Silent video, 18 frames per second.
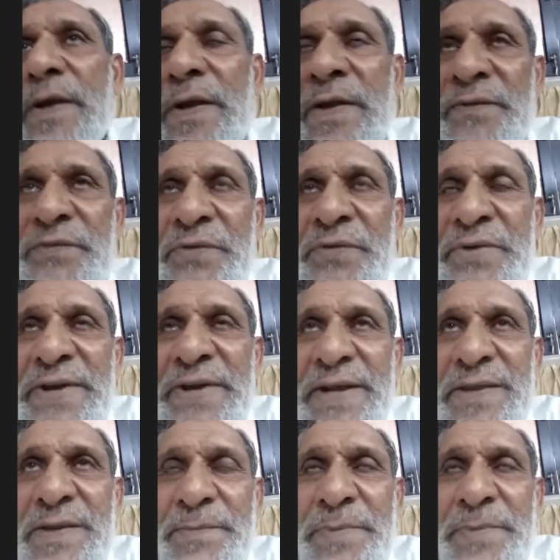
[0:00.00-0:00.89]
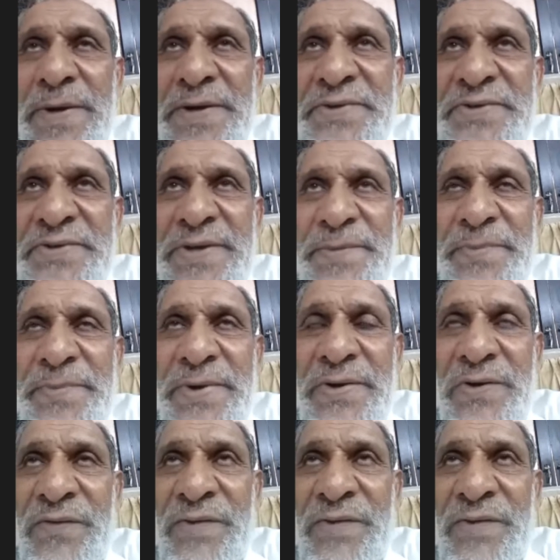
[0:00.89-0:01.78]
If you take the blood CP
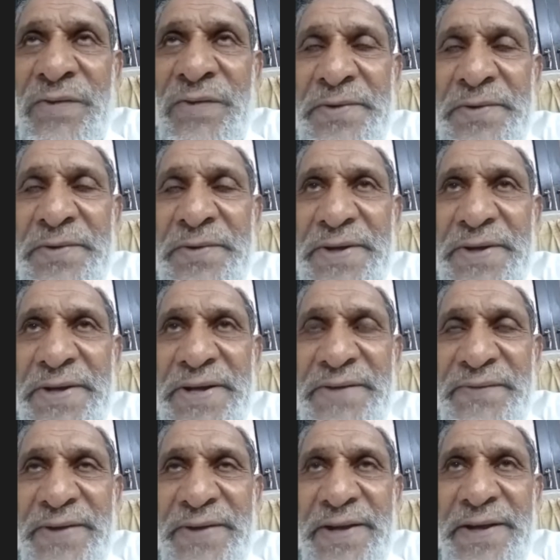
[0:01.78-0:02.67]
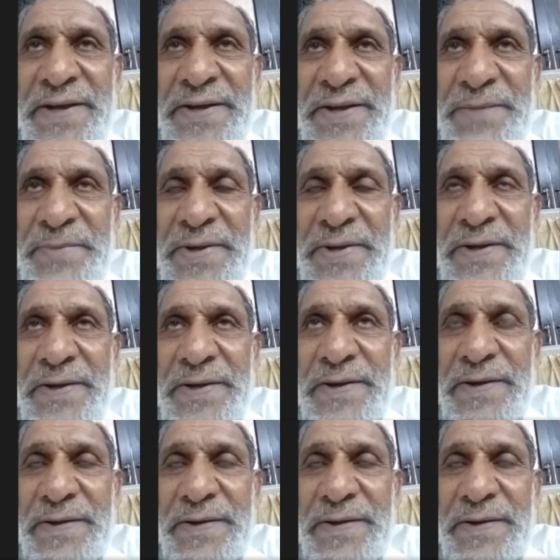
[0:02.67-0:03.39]
of a person having anemia,